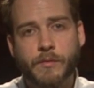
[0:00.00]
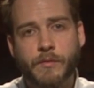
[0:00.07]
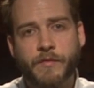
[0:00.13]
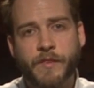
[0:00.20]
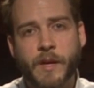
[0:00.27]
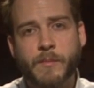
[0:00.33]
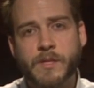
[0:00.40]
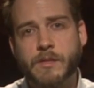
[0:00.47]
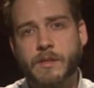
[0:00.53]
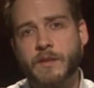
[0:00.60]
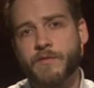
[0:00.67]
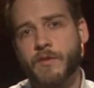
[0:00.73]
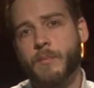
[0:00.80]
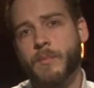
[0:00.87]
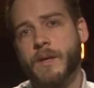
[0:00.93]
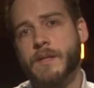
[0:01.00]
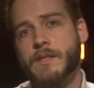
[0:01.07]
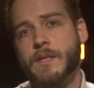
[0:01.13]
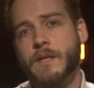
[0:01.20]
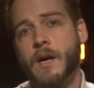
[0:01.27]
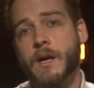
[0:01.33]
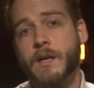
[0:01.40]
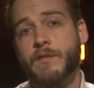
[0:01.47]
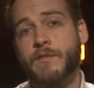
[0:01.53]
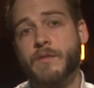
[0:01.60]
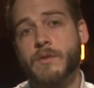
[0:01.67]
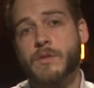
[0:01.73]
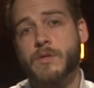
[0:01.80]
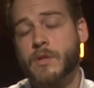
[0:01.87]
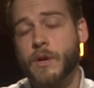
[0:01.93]
famously forbids cutting for
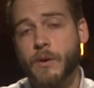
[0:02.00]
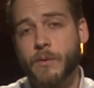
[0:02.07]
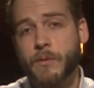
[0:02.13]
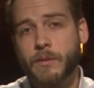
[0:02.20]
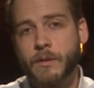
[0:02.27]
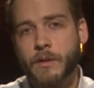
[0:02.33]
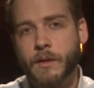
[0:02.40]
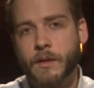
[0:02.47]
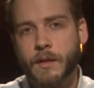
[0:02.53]
stone,